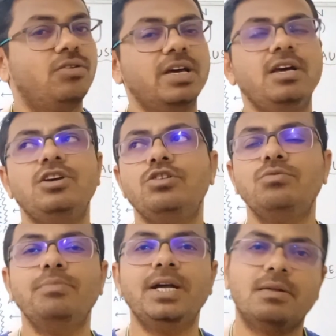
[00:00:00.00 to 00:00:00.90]
Okay,
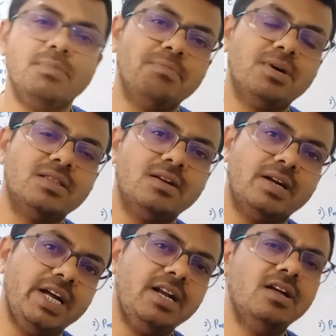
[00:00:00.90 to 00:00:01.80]
you may remember the
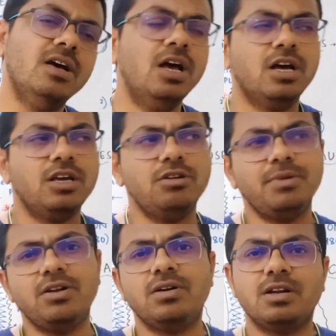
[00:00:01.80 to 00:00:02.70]
date. You
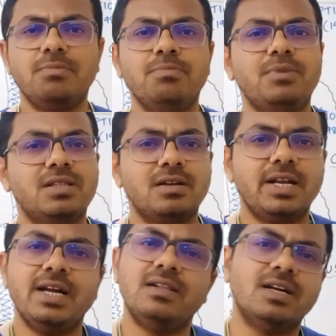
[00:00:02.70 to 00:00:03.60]
may not remember the
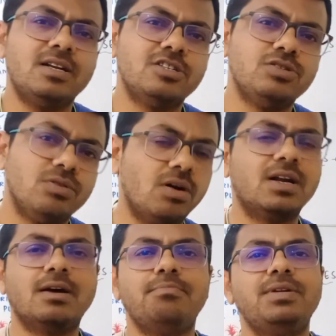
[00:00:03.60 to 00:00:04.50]
date. That is
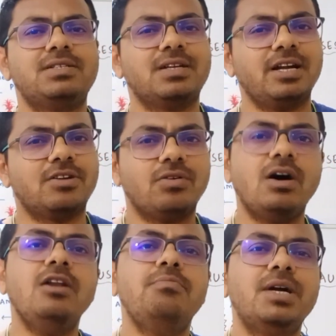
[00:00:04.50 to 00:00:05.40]
not compulsory at
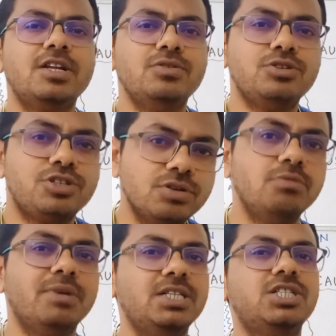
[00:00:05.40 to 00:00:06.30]
all, but you
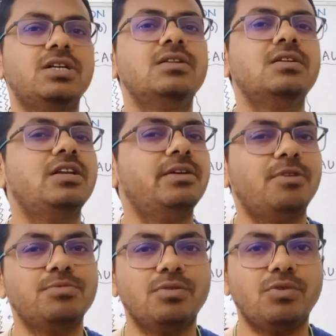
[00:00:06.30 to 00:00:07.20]
should mention the name
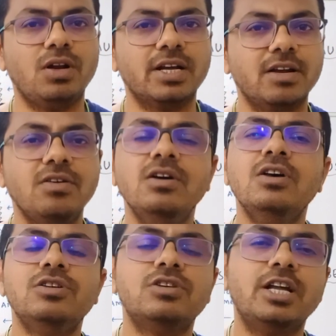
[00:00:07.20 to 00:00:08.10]
of the volcano.
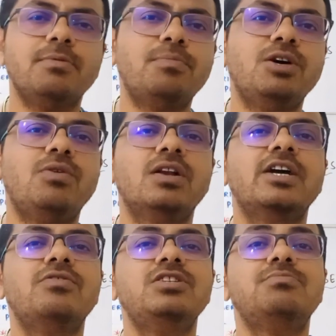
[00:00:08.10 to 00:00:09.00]
So name of the
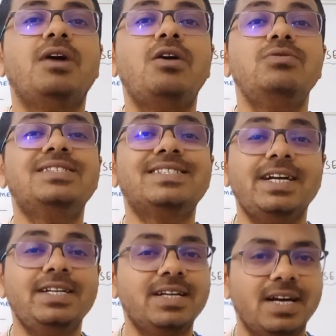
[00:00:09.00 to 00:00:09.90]
volcano is Mount
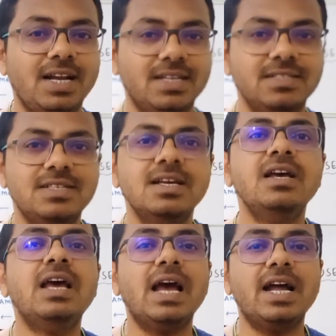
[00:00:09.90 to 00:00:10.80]
St. Helens,
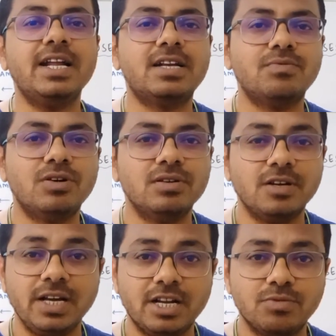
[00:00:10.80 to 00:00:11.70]
and
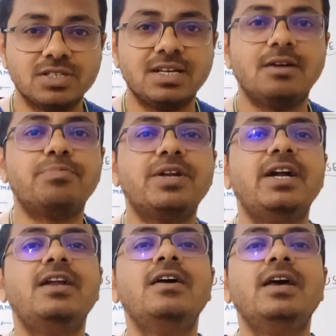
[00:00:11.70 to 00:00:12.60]
it was
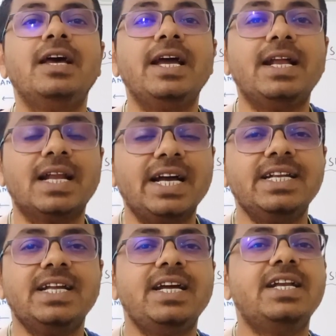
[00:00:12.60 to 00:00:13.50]
erupted in
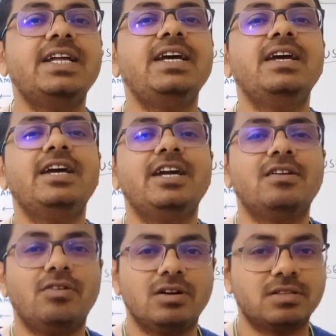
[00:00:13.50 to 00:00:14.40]
1980
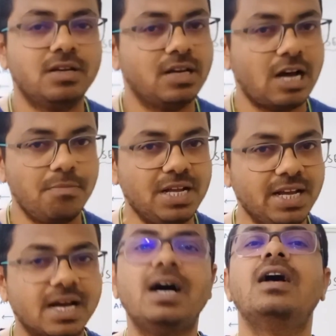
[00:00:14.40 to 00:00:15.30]
in North
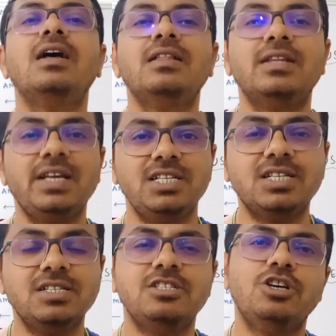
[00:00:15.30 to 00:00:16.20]
America. The
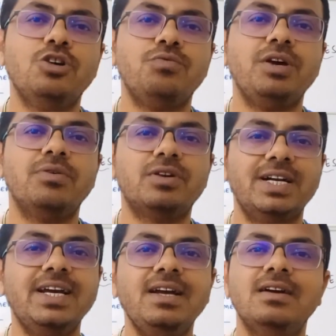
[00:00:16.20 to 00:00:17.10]
reasons we have
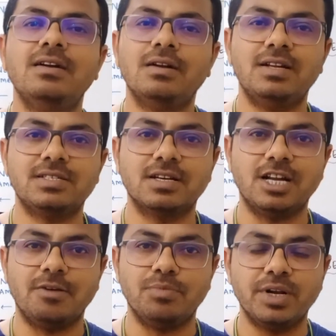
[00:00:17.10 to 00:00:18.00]
already
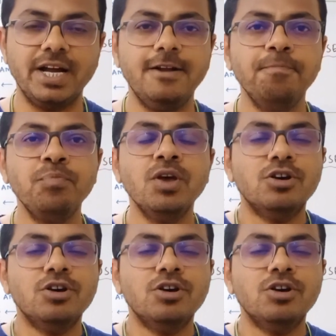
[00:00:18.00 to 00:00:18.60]
described, right?